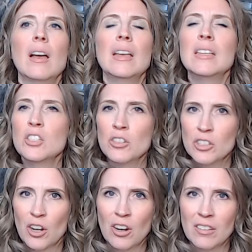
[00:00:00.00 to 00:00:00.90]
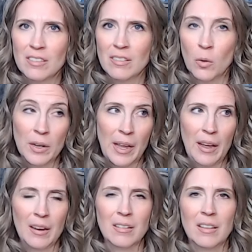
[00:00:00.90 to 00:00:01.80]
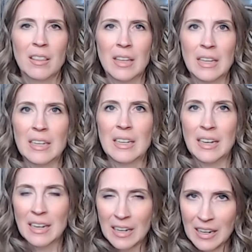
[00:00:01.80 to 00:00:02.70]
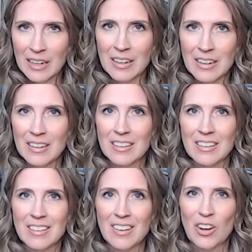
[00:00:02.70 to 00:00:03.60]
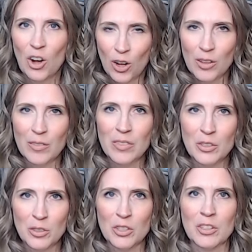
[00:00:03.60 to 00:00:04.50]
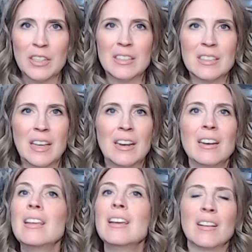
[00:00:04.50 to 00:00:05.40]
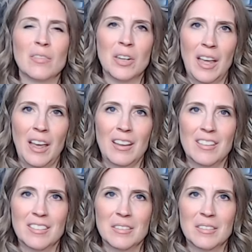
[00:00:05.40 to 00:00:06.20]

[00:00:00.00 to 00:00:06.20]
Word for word: Is your dog or cat then getting all of the nutrients they need every day?